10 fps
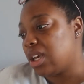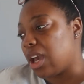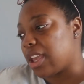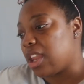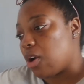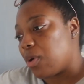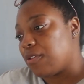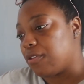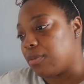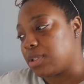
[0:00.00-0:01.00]
I cannot
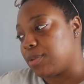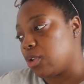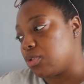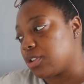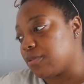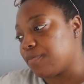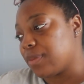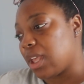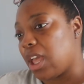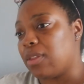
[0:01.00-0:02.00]
wait for him to be older.
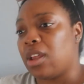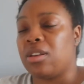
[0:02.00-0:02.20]
And